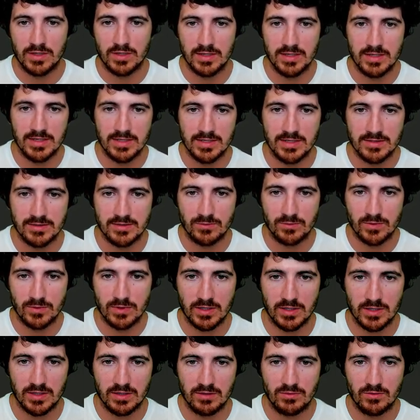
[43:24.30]
this. We
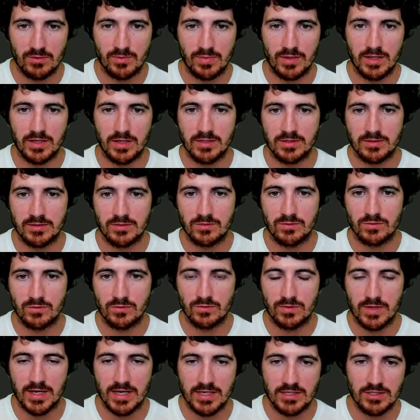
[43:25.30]
can replace
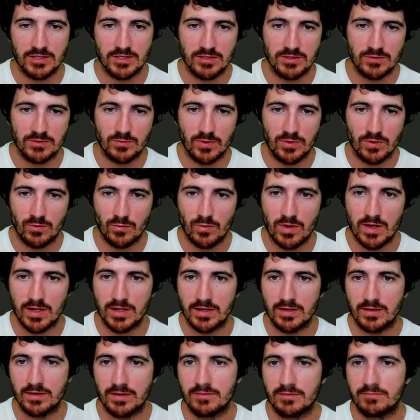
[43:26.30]
2 dashes with
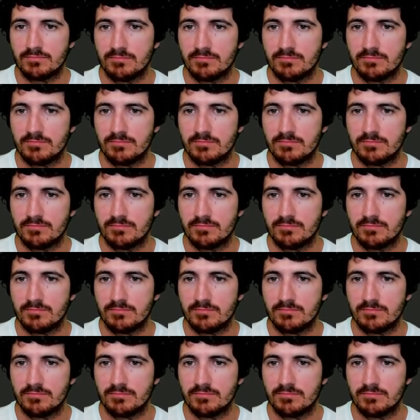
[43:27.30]
1.